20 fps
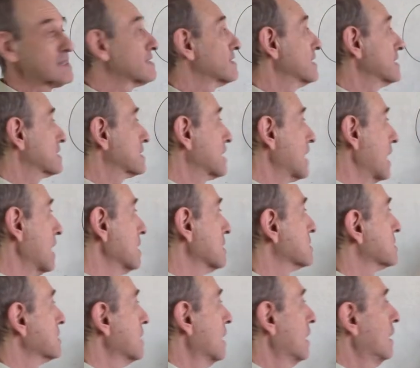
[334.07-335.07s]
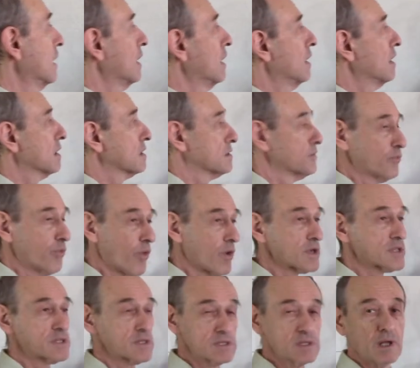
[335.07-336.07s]
In this case, the
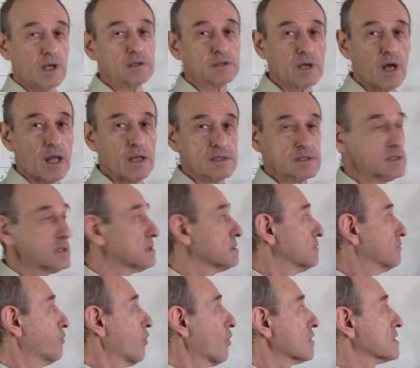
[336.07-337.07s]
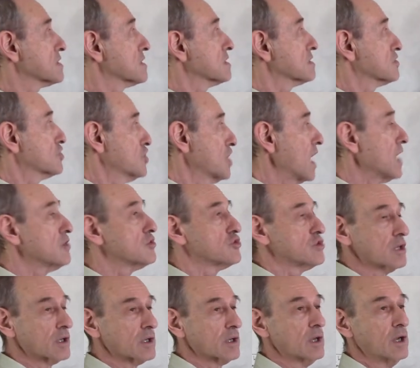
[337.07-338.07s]
force is not constant, the force is
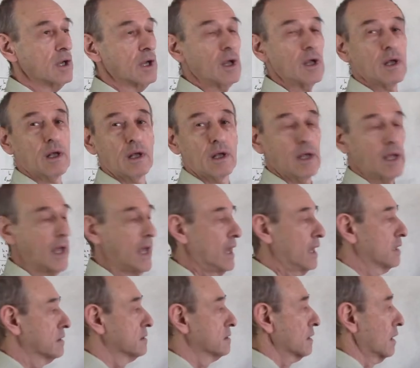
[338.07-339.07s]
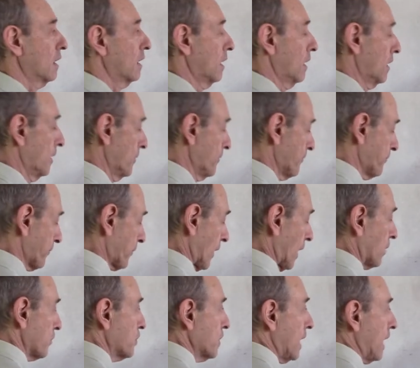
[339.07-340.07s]
changing, and um,
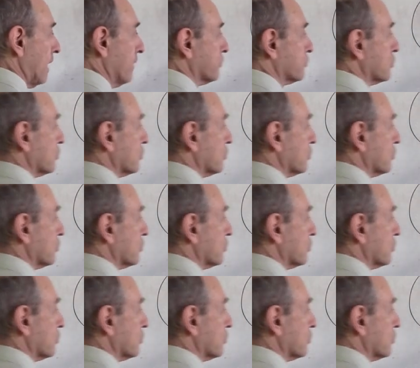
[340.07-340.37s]
we have